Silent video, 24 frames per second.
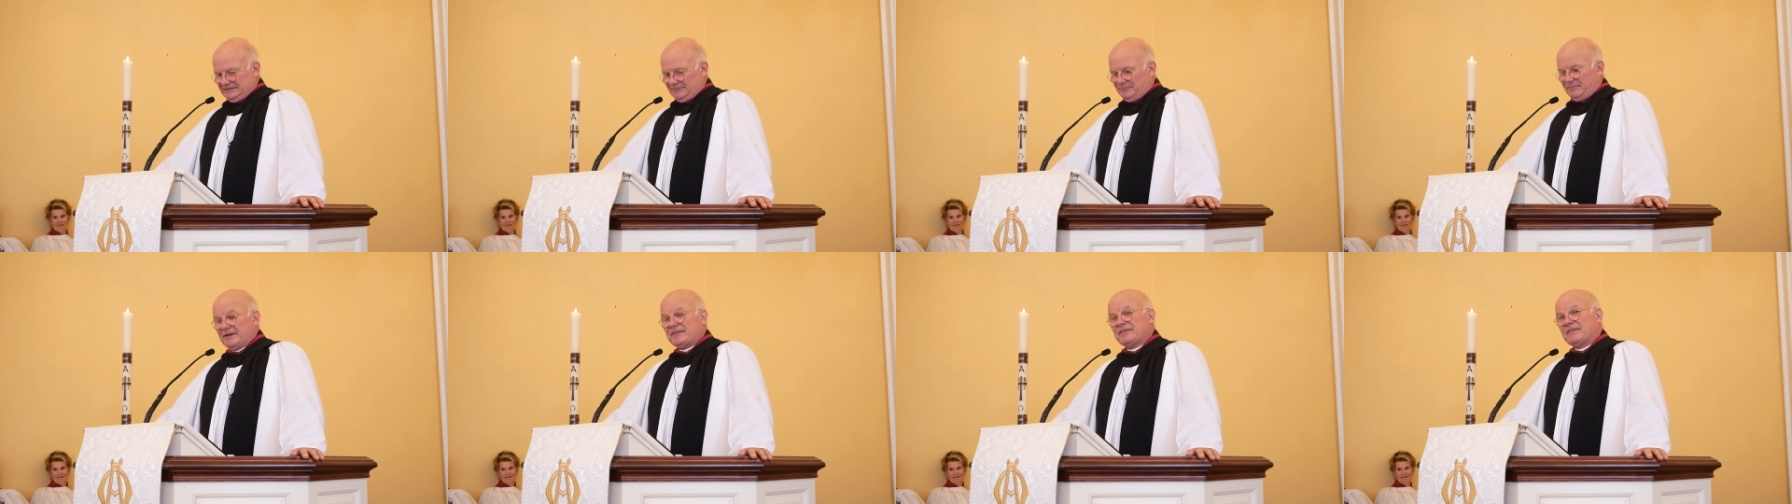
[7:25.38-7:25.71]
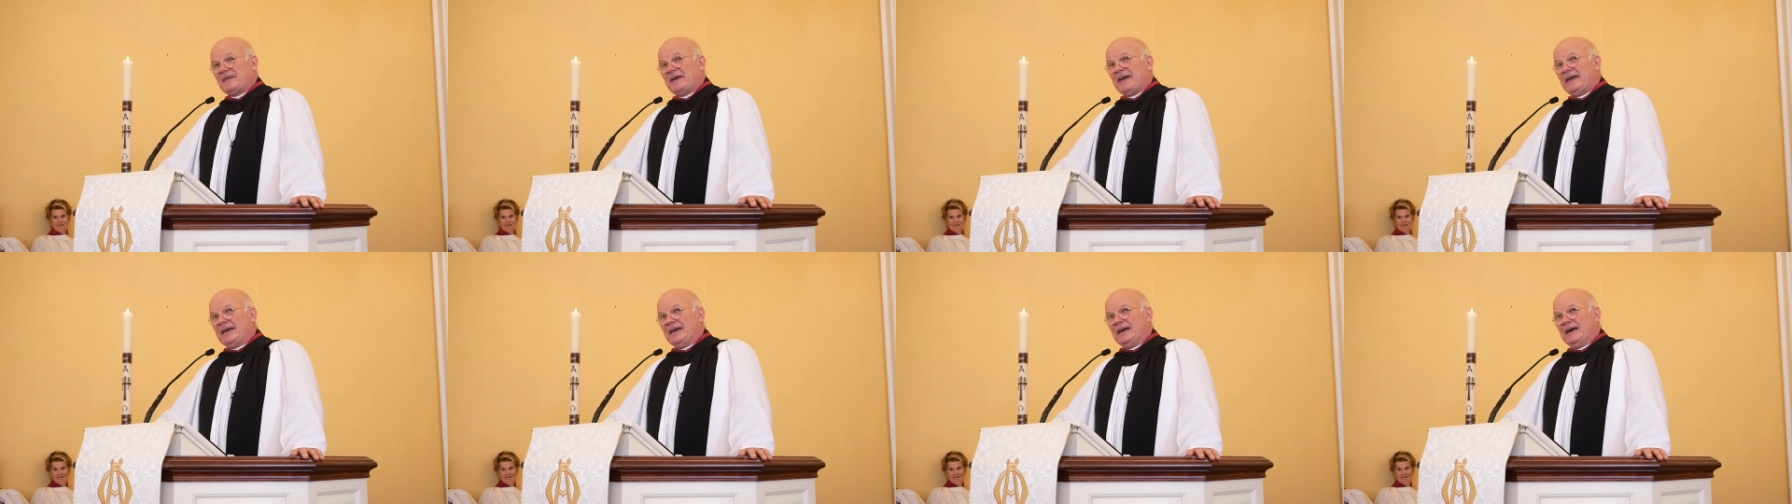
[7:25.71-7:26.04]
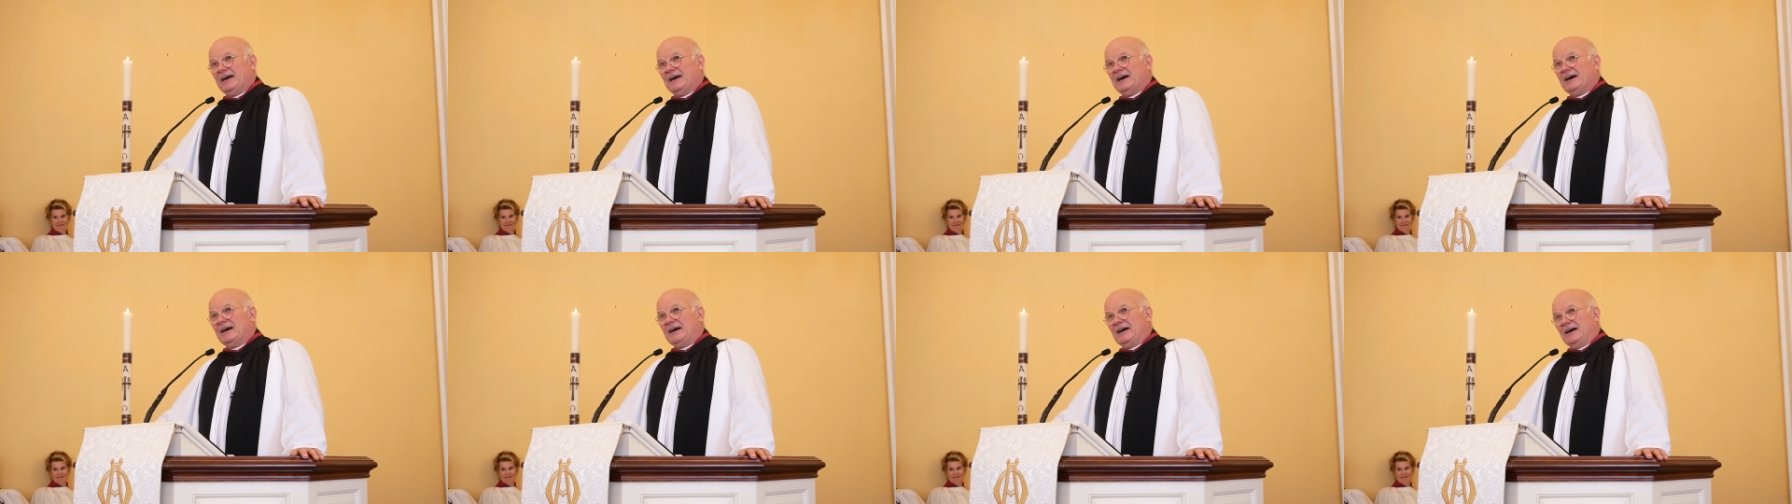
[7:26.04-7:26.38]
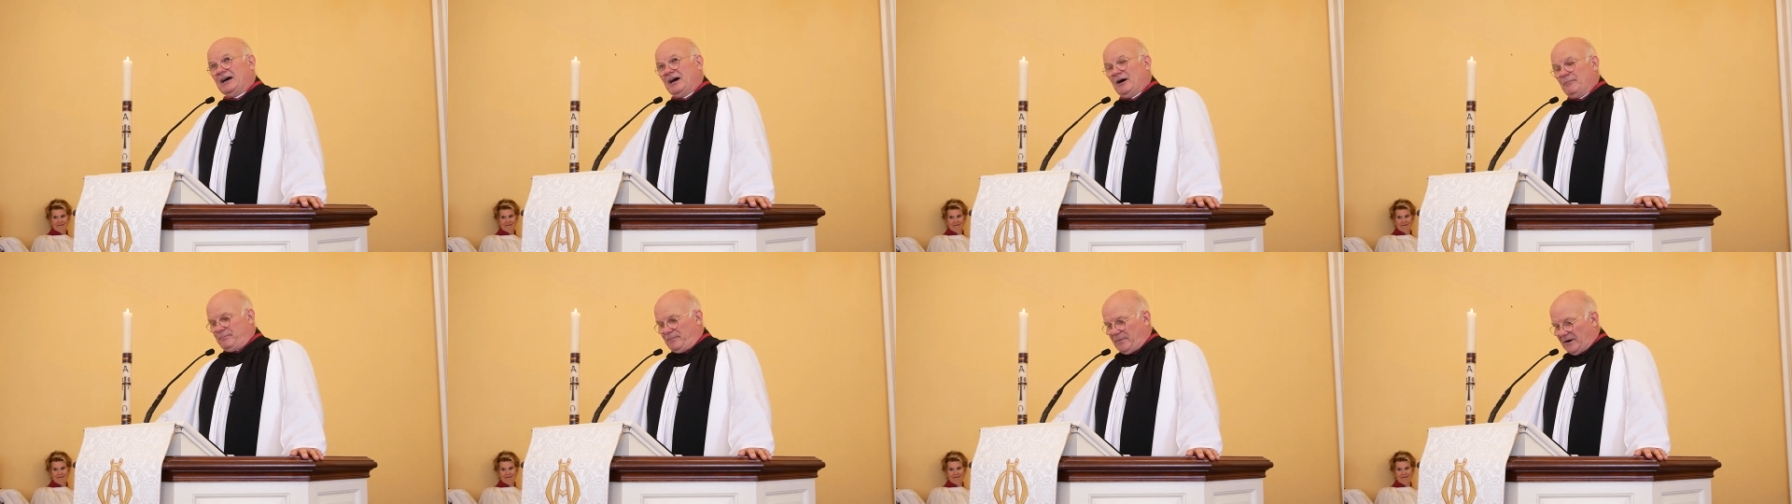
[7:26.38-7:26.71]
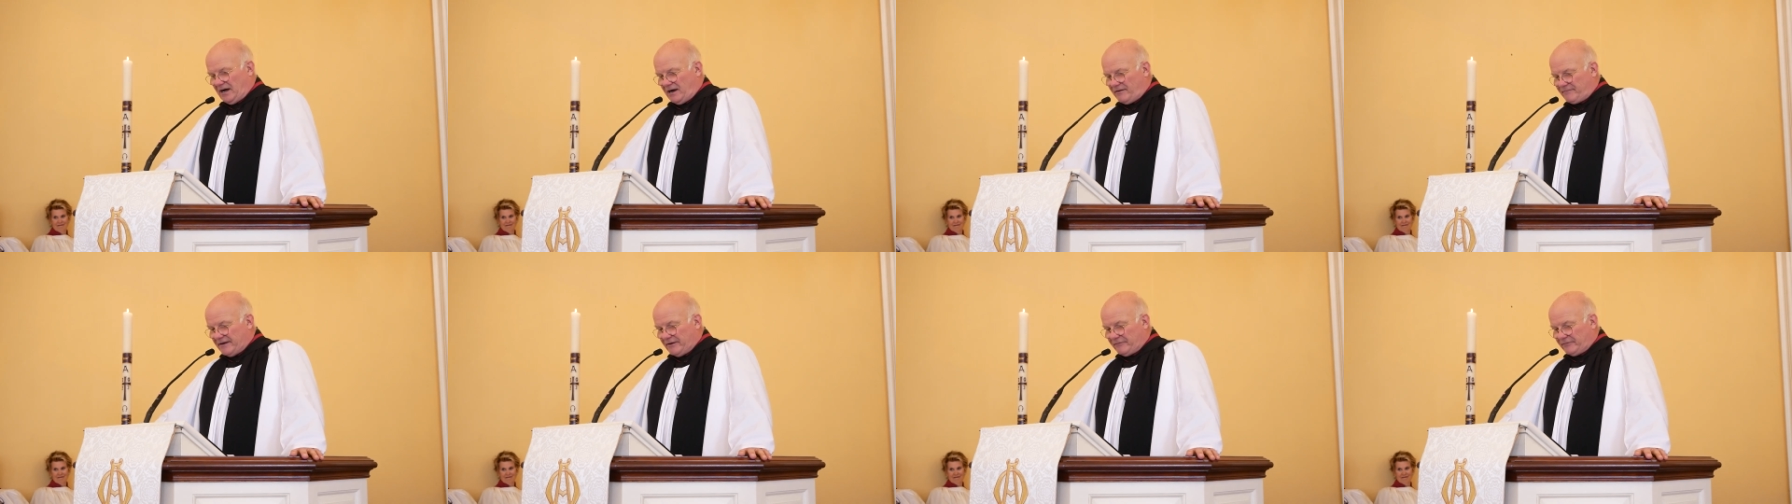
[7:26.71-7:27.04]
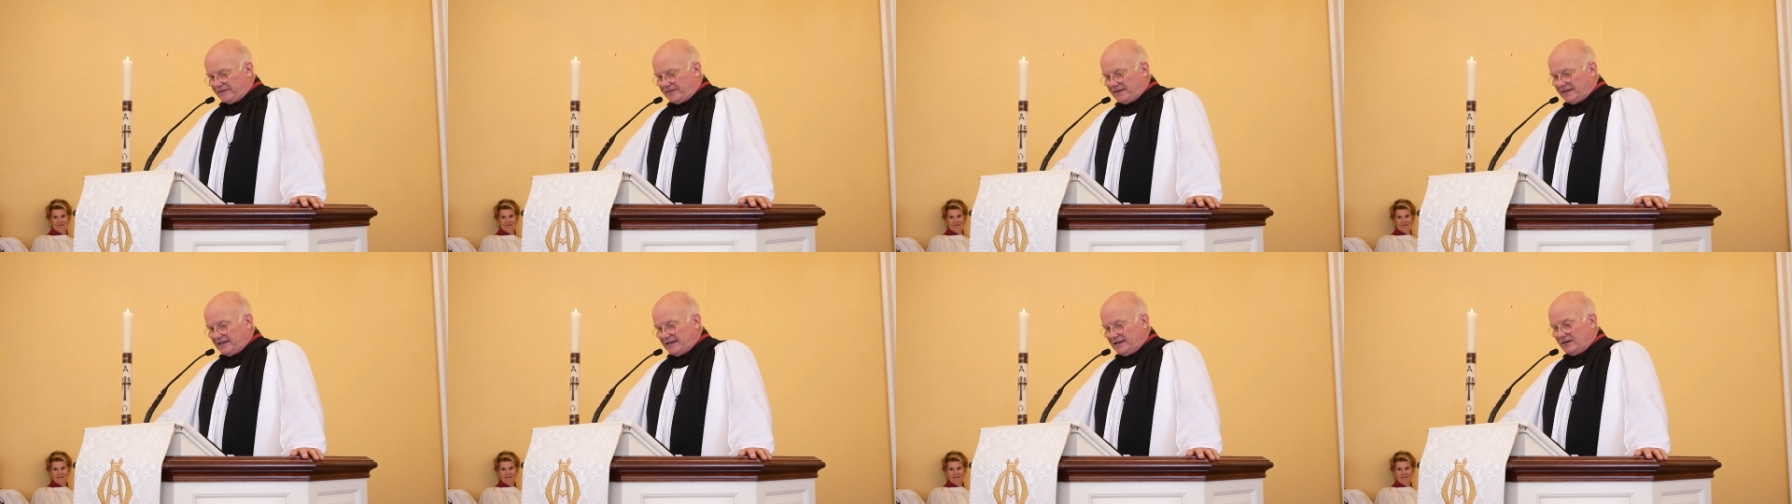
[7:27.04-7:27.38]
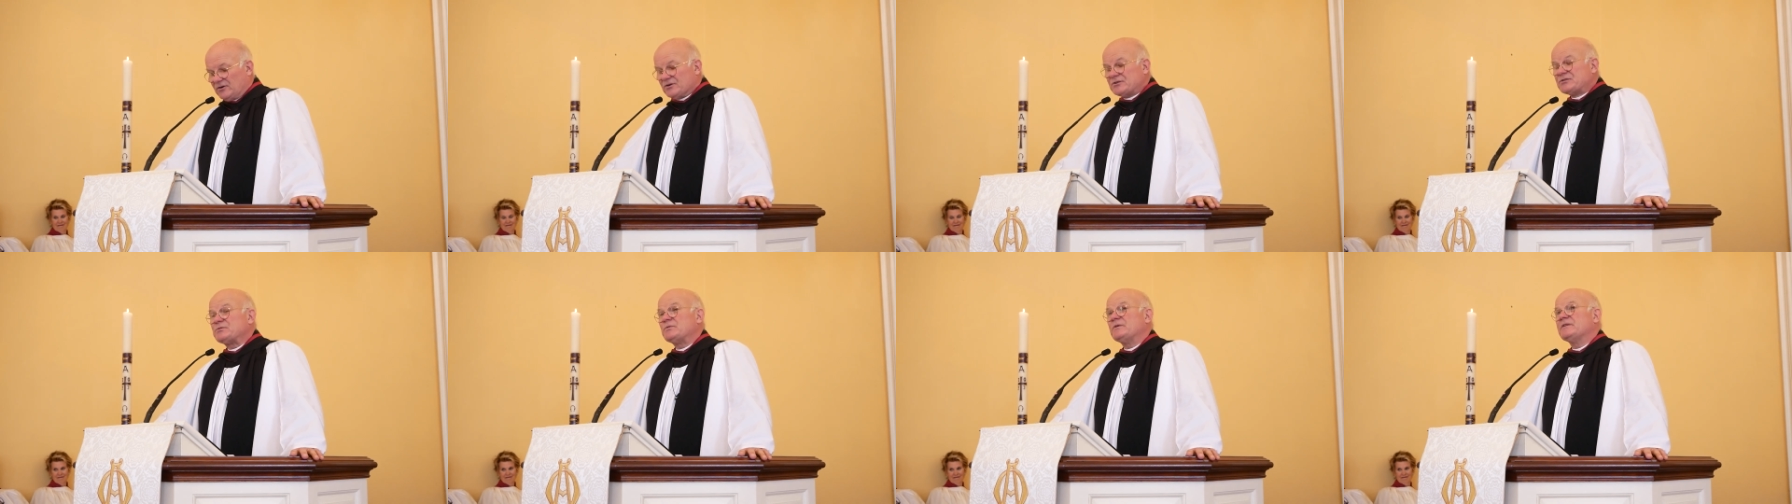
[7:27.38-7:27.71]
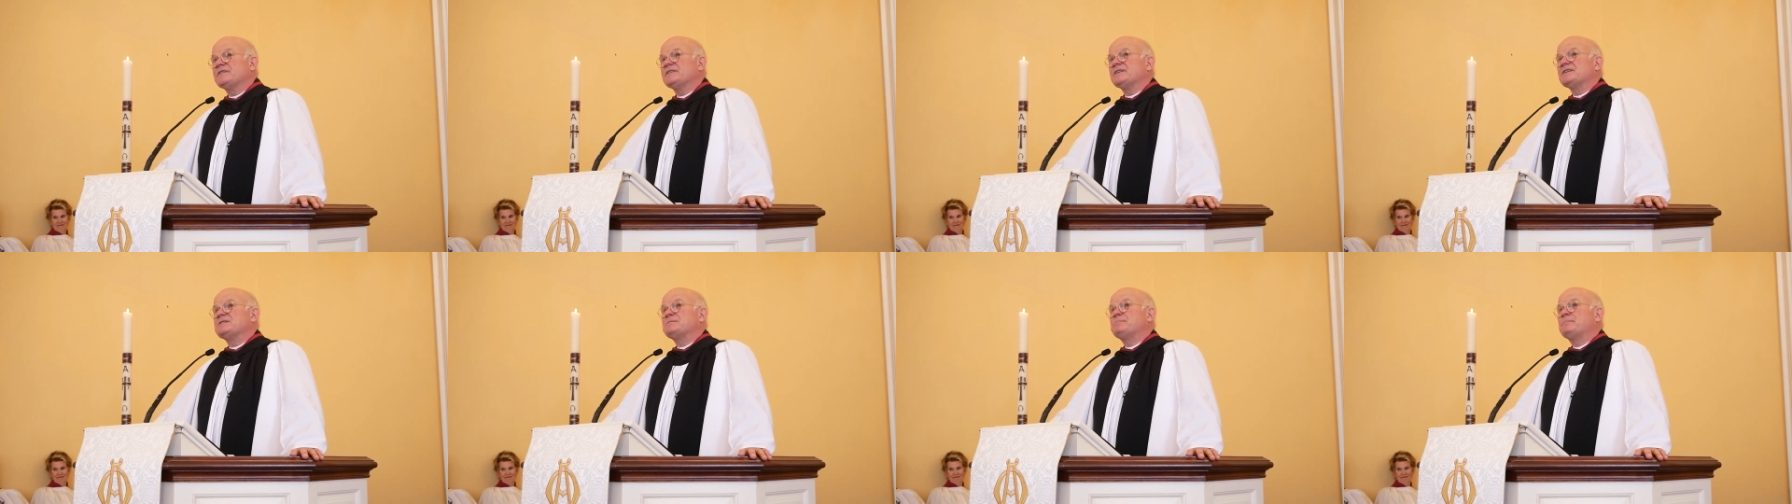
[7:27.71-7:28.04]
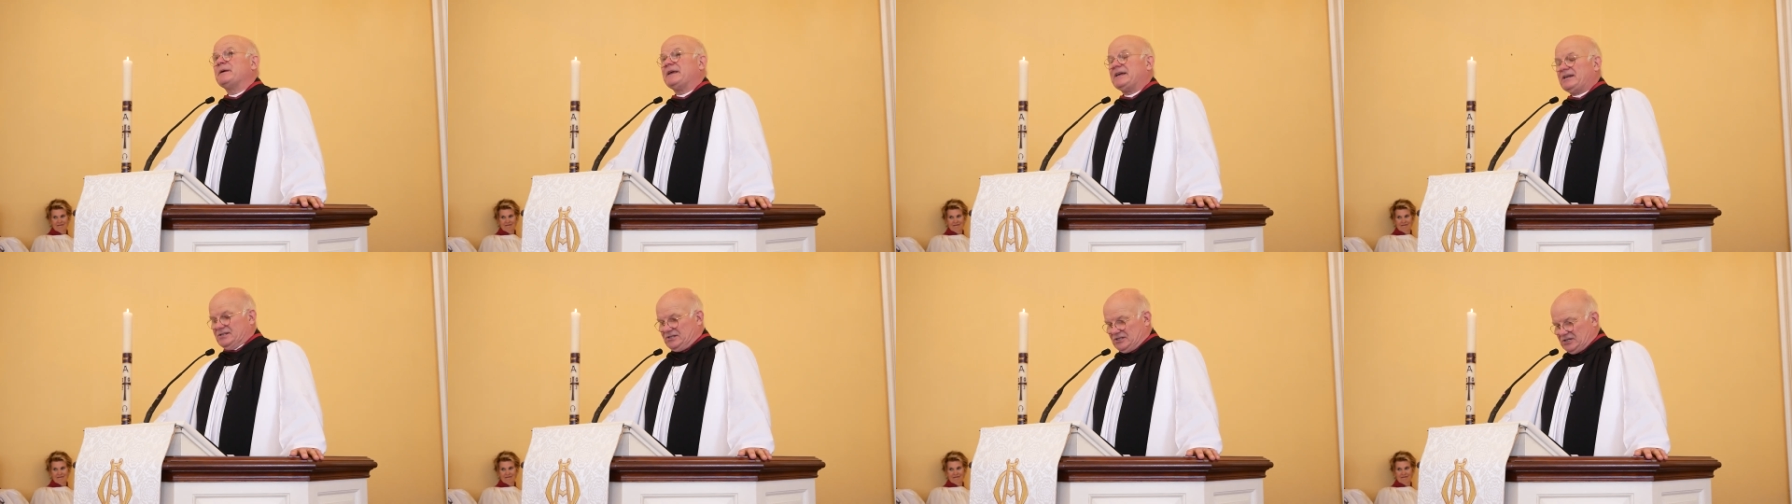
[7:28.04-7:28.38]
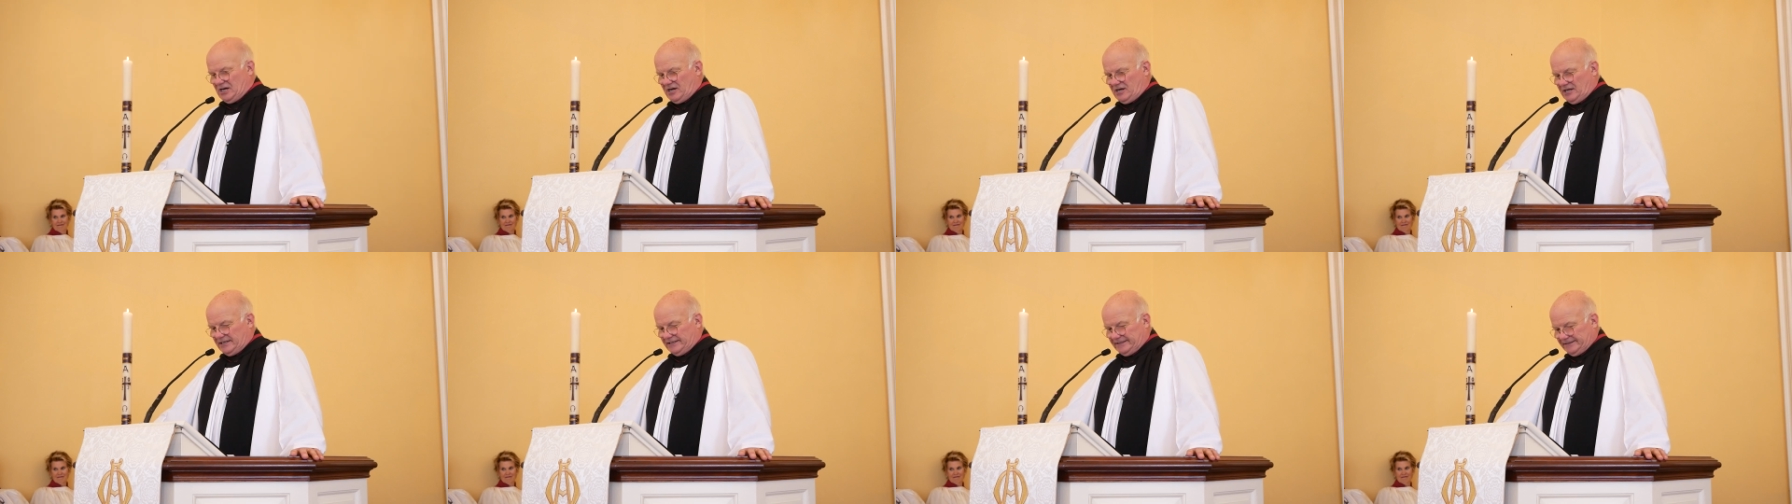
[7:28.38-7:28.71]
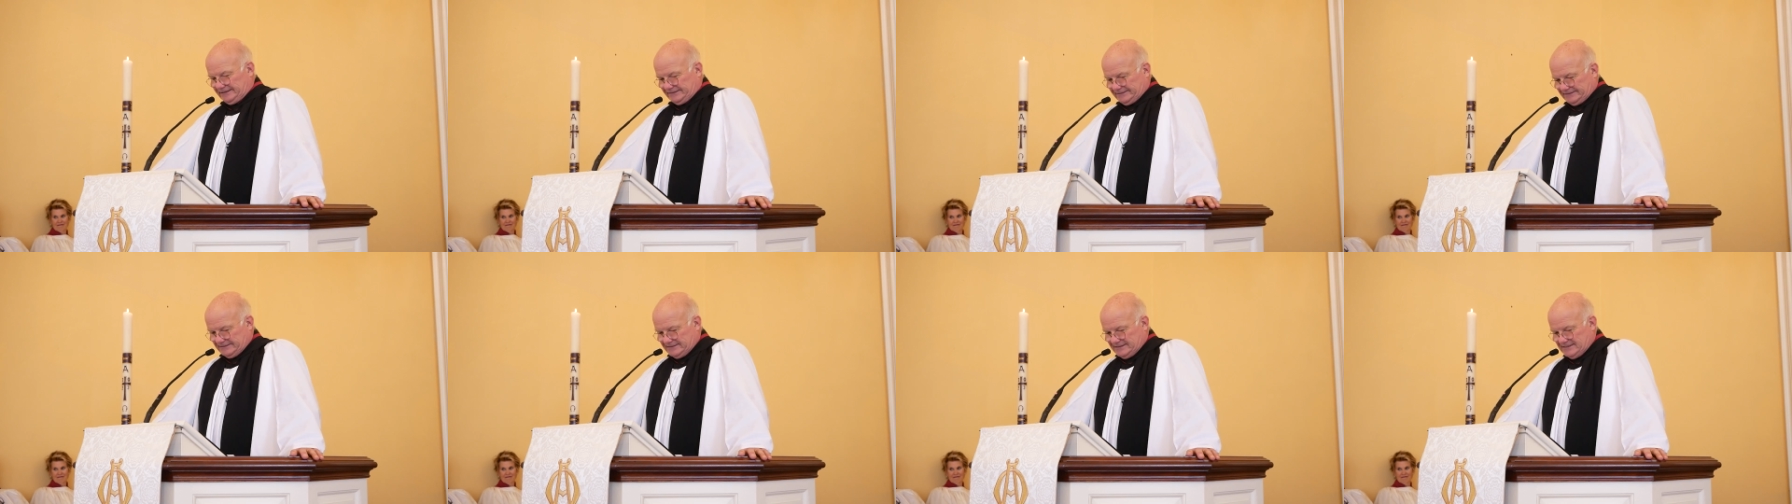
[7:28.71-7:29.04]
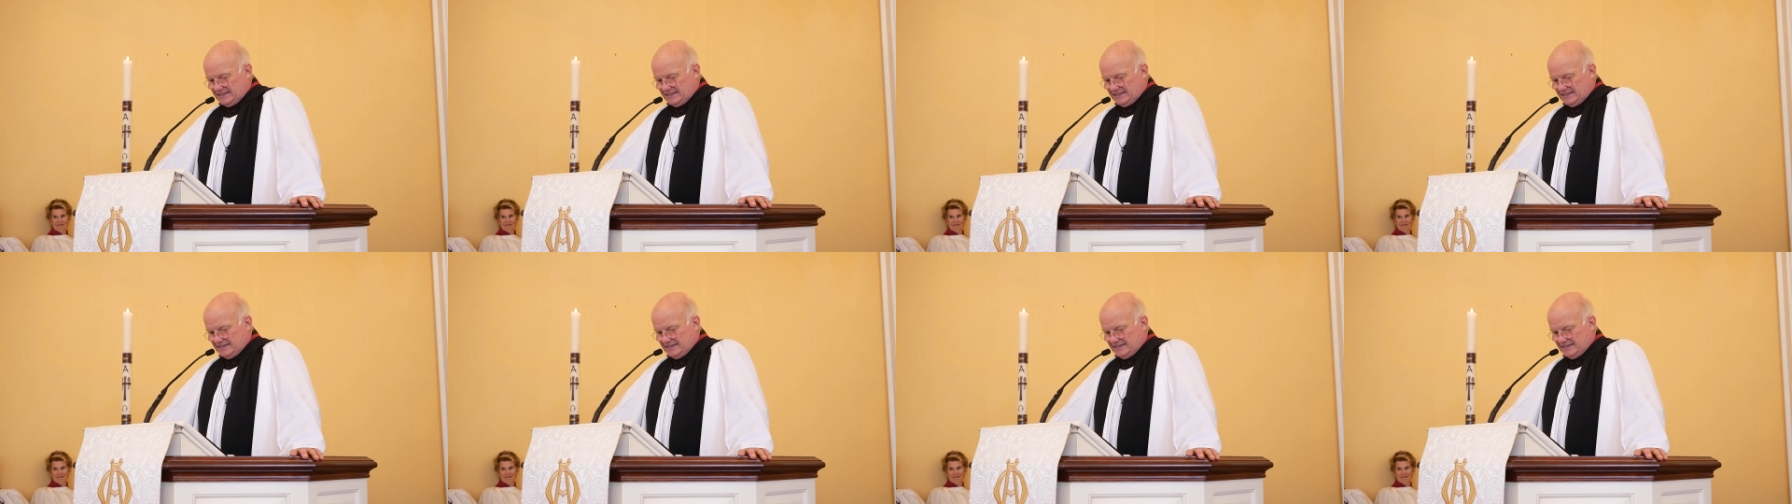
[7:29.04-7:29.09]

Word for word: But there, above everything else, was this big sign